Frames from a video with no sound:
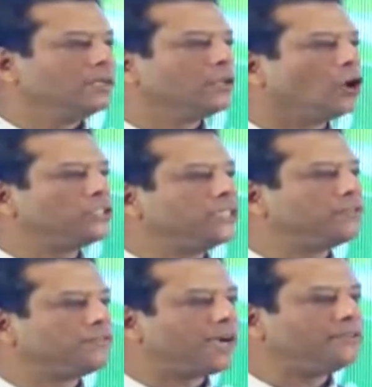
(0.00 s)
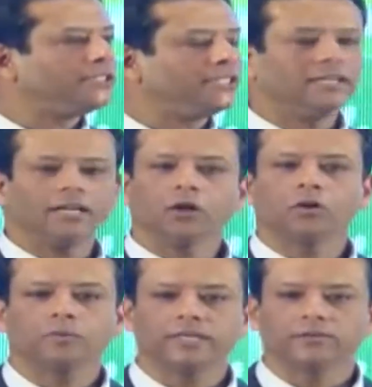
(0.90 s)
launching 5G
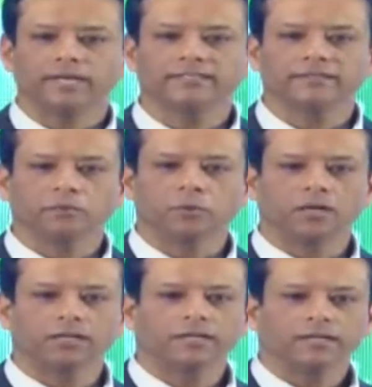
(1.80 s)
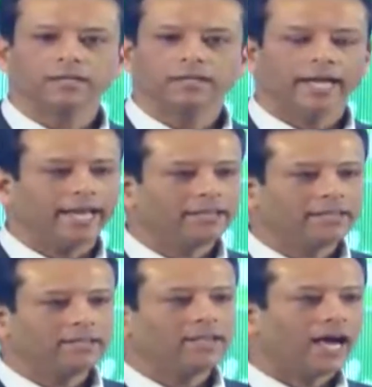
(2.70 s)
along with the rest of the world, and
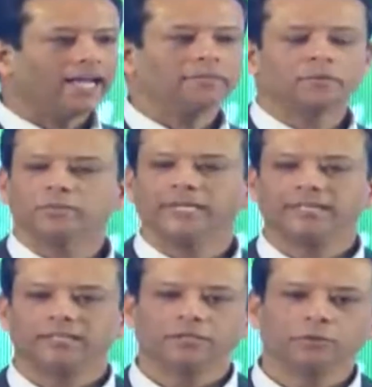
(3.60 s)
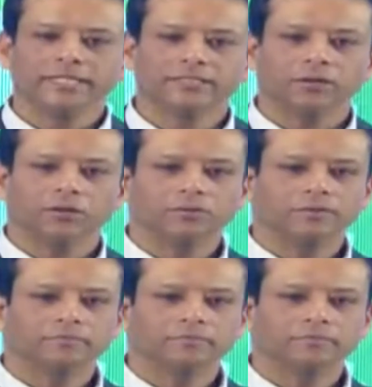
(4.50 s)
I am committed to doing so.